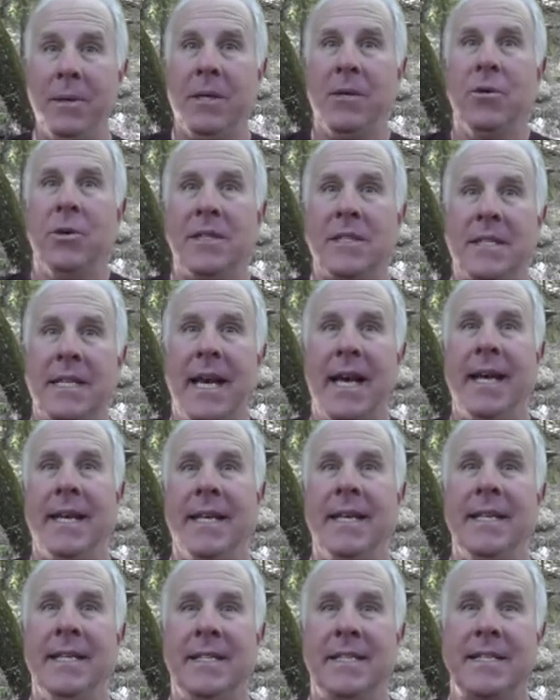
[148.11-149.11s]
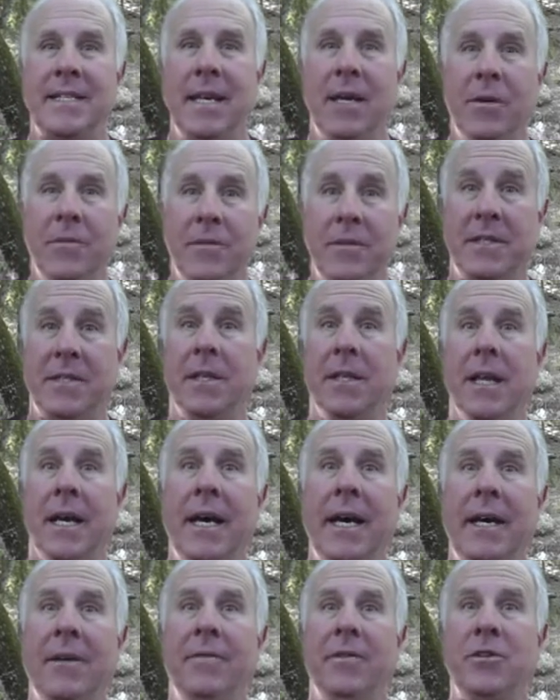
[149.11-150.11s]
because that in itself is
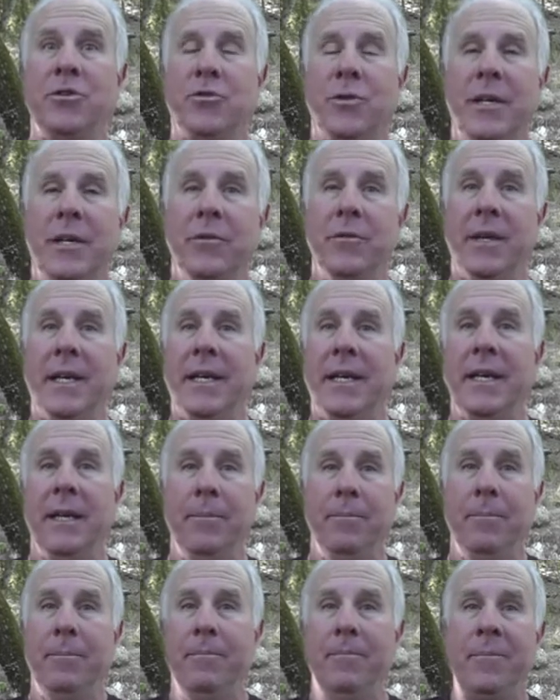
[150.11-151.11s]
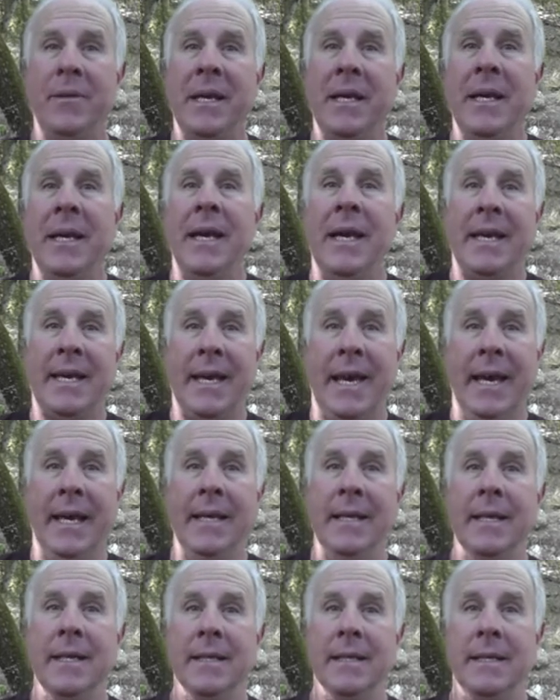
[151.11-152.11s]
alive and triggering and
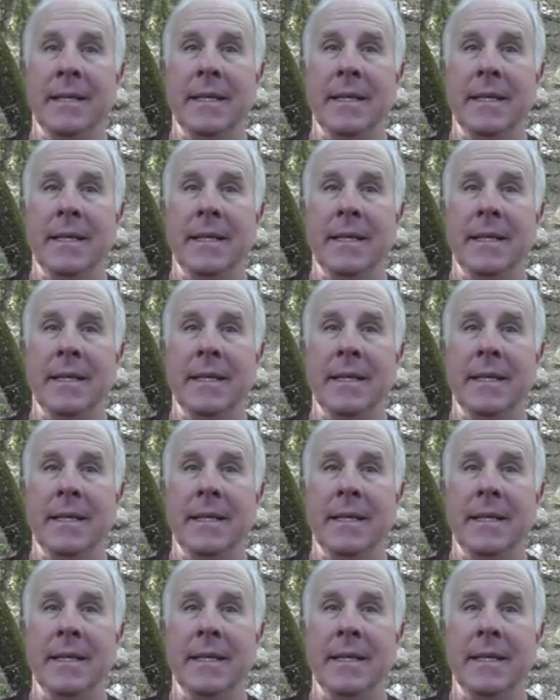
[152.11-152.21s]
can